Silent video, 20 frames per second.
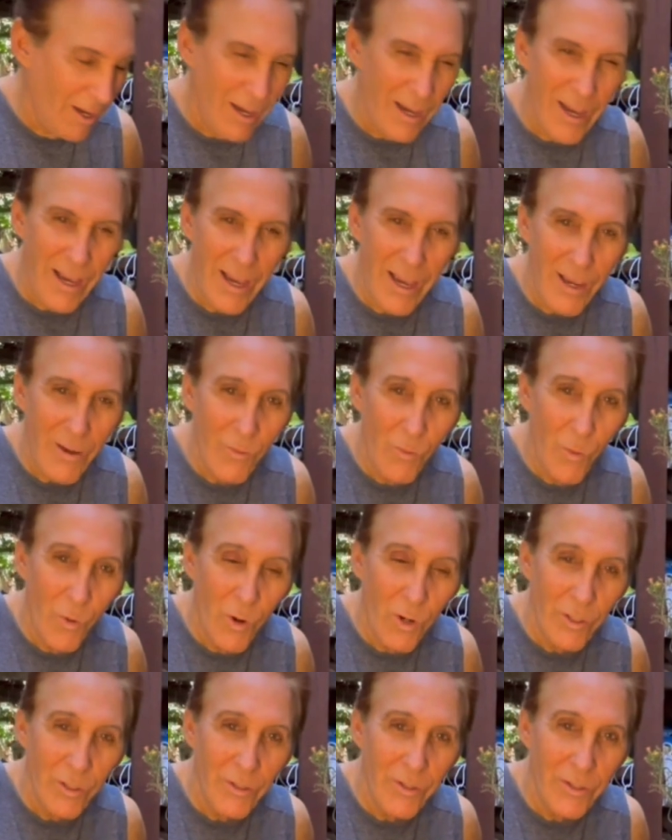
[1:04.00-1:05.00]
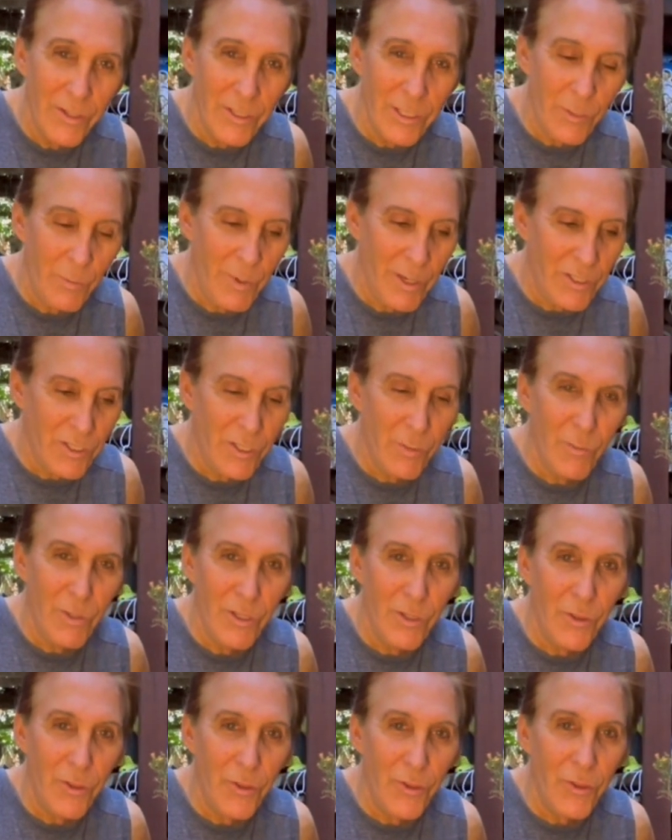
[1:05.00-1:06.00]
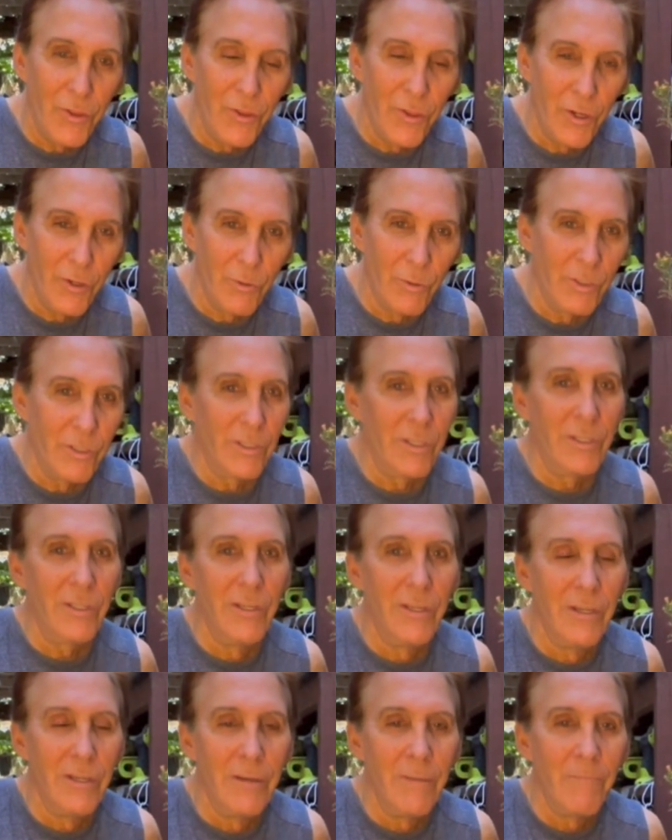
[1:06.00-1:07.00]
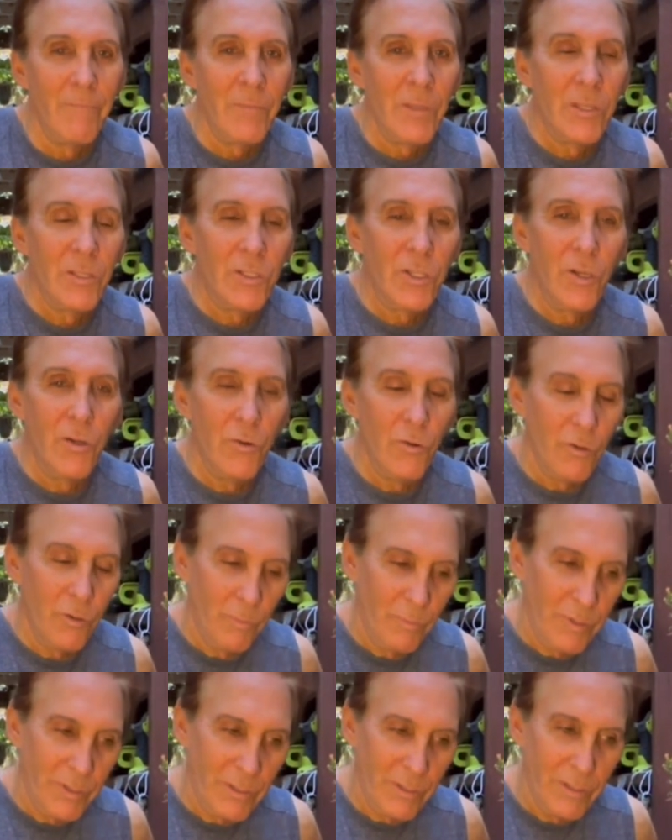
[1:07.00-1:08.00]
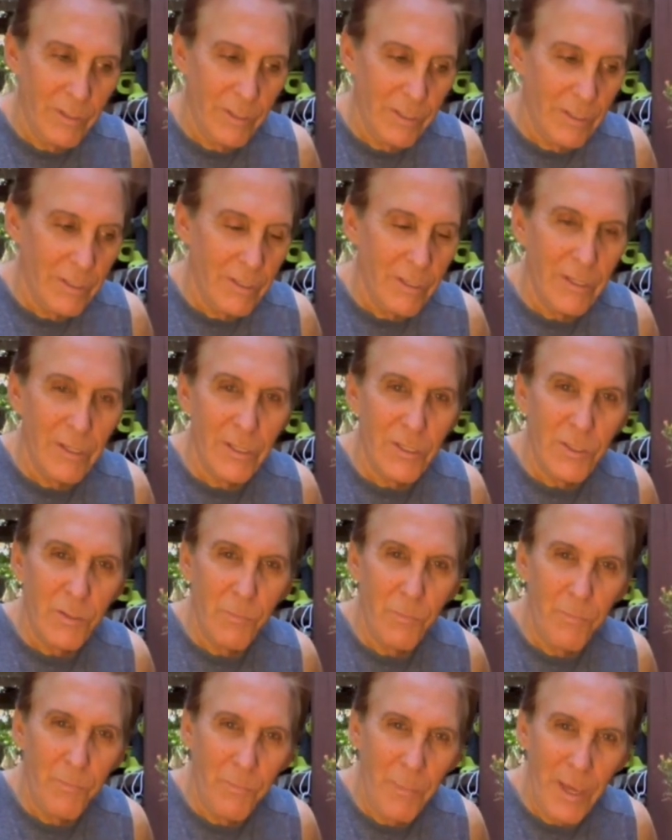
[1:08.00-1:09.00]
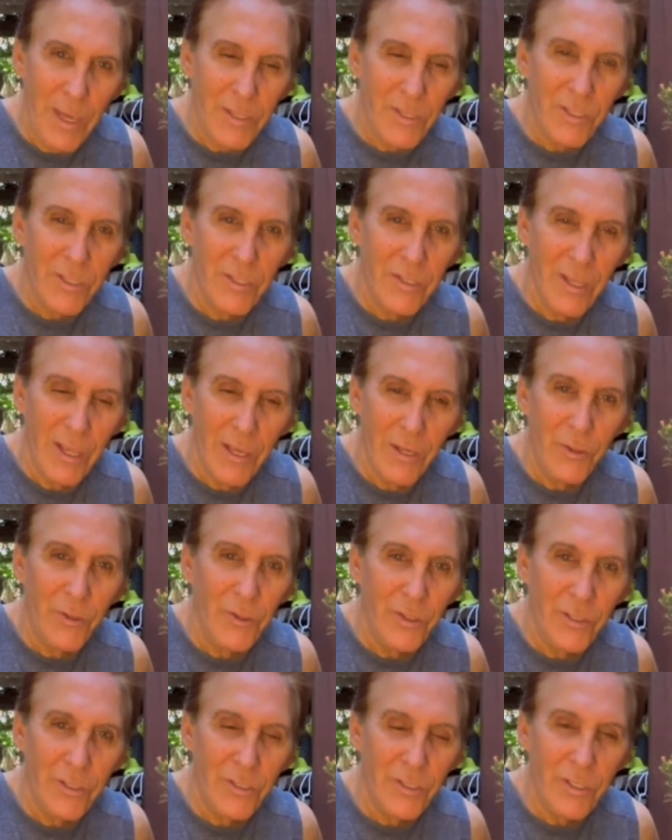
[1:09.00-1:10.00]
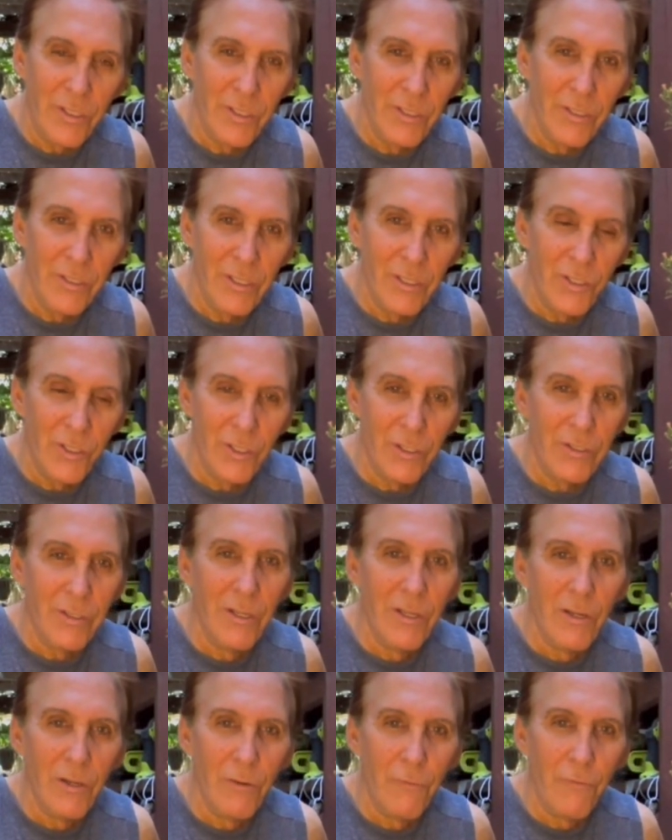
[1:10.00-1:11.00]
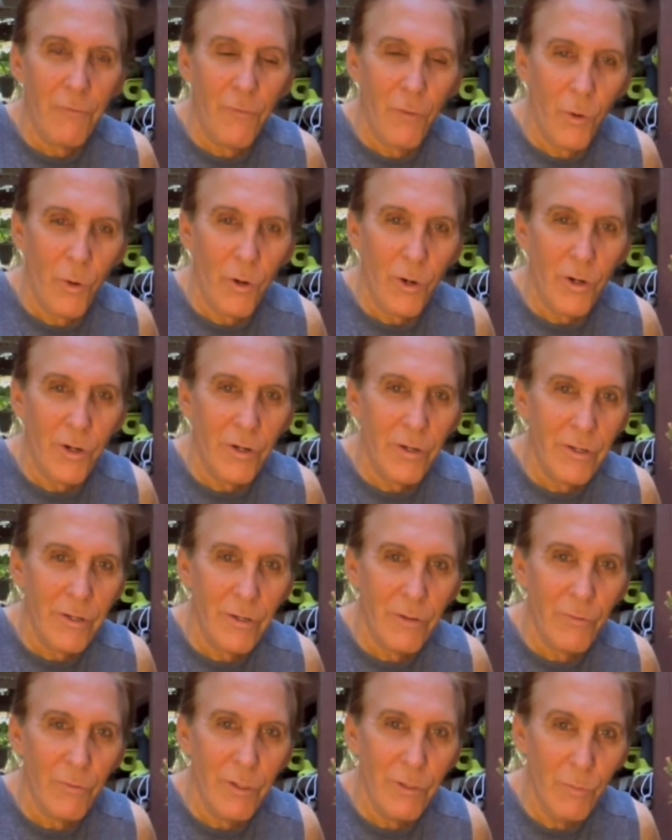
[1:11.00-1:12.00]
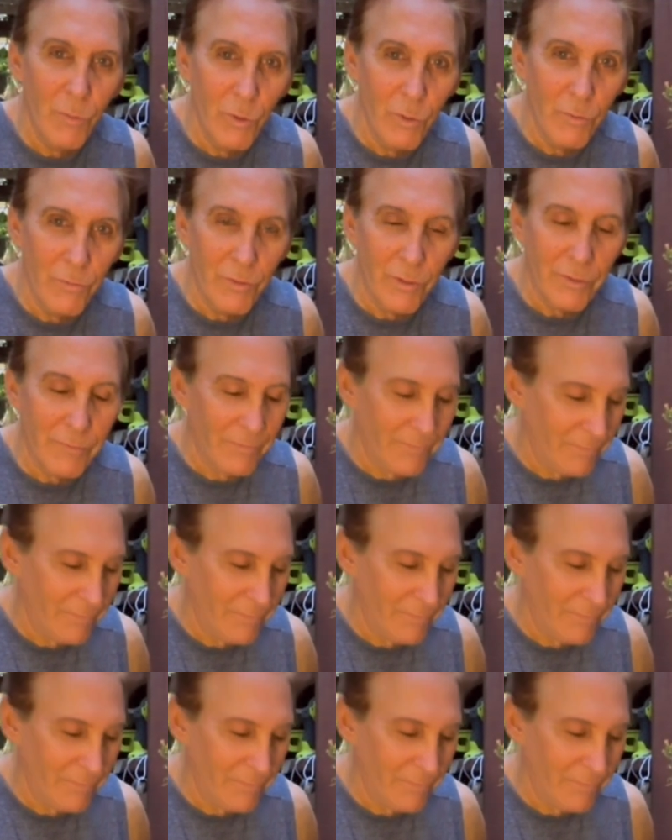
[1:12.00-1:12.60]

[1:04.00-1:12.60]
I watered this specimen thoroughly so it would be in its best and healthiest condition for removal